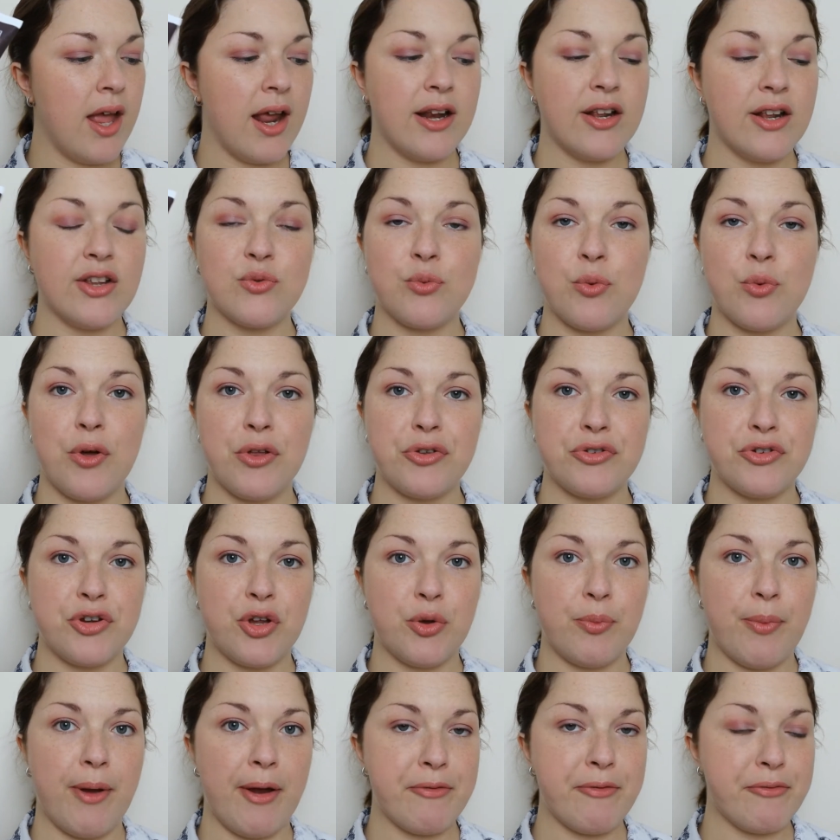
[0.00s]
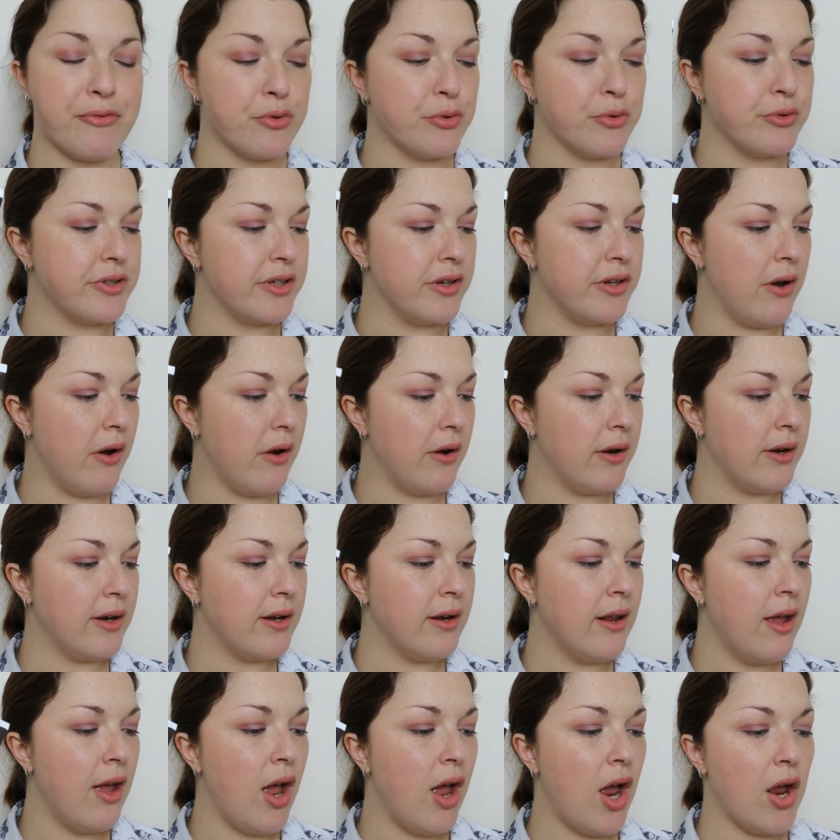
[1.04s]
and it's worth £2.49.